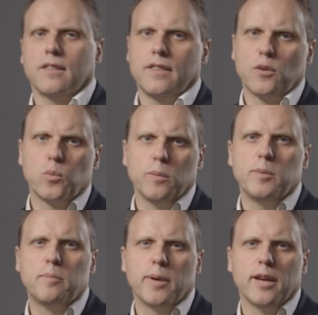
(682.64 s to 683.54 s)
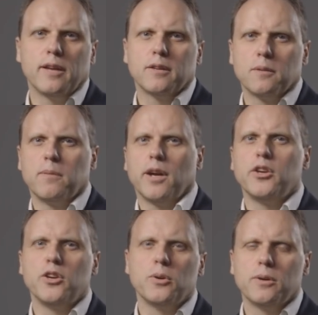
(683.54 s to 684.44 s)
that will be paid by
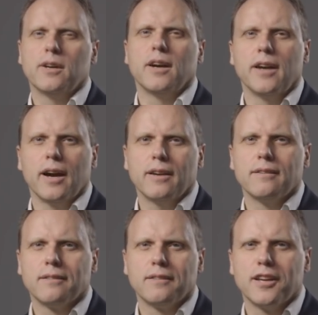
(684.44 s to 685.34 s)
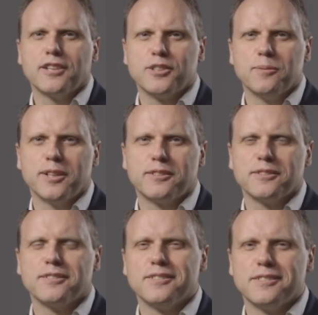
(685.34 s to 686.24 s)
you and I. Thank you so much.
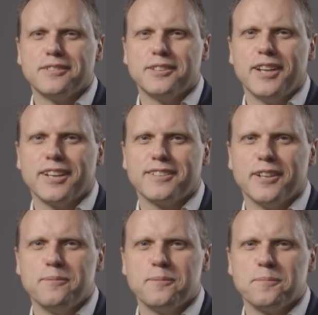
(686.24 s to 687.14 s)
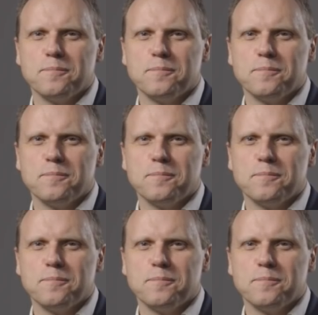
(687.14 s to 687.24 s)
See you next time.